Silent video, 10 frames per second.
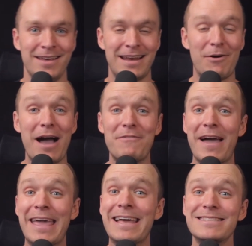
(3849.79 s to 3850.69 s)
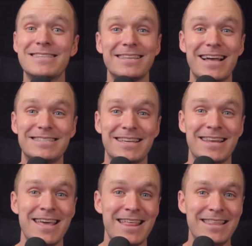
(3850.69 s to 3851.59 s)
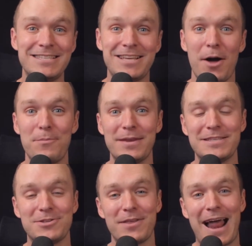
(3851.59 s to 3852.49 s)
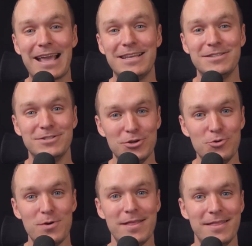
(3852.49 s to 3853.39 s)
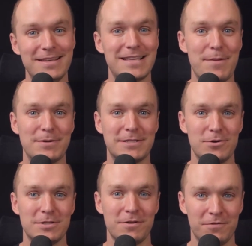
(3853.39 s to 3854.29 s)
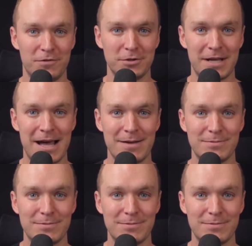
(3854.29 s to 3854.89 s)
Now, I've hand selected these companies so that I can do these episodes full time.